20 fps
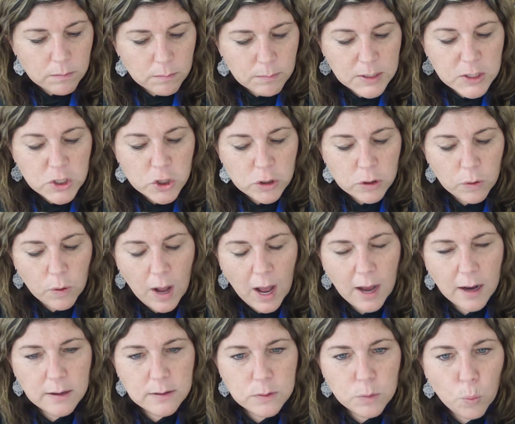Mr.
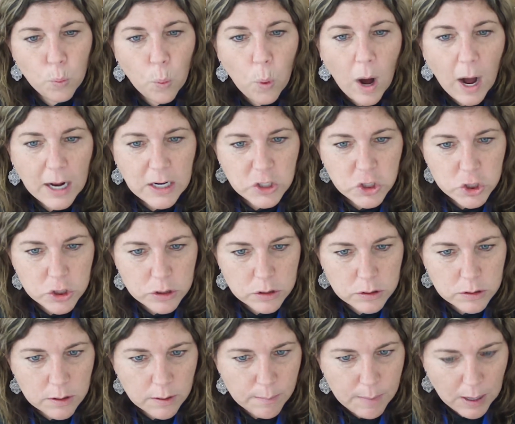Ocox
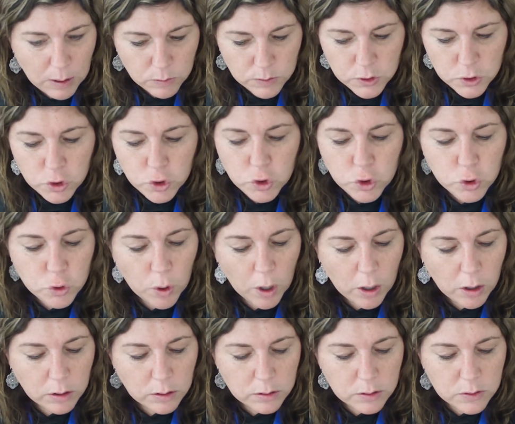watched the mouse
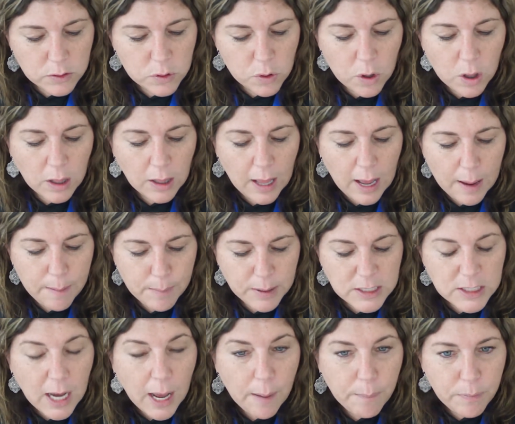struggle to climb
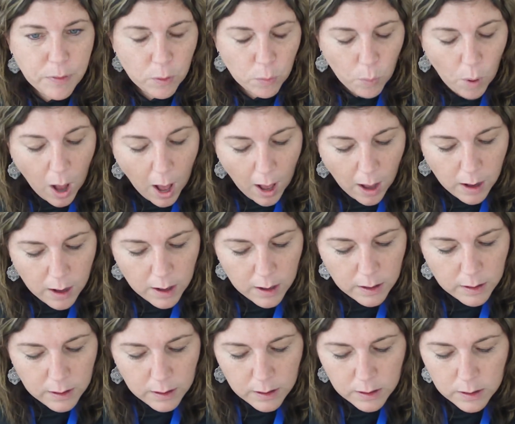atop the rock.
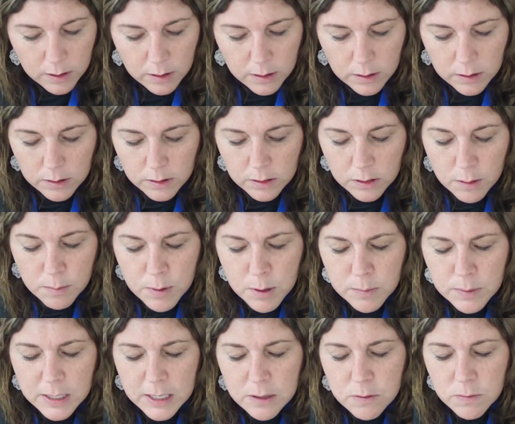The
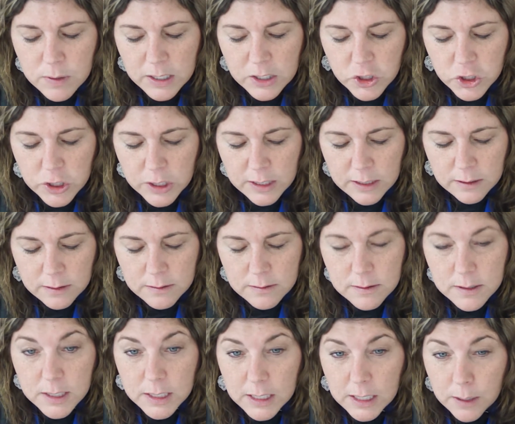moment it reached it,
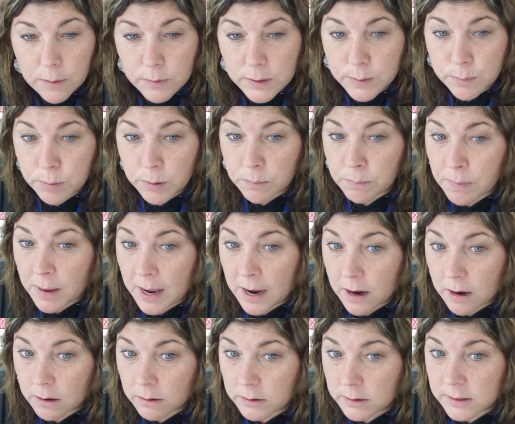he was
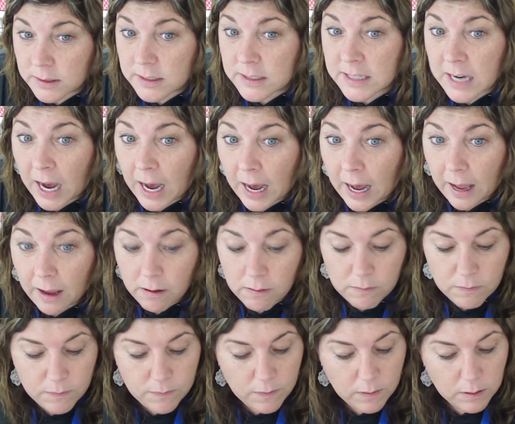prepared to dive.